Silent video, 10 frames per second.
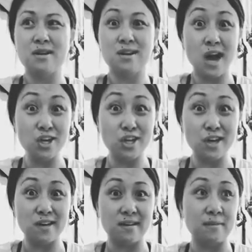not
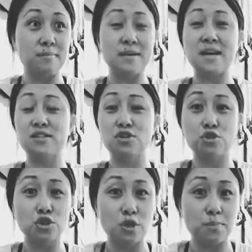good because you're
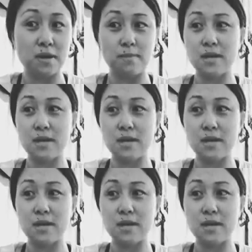stupid,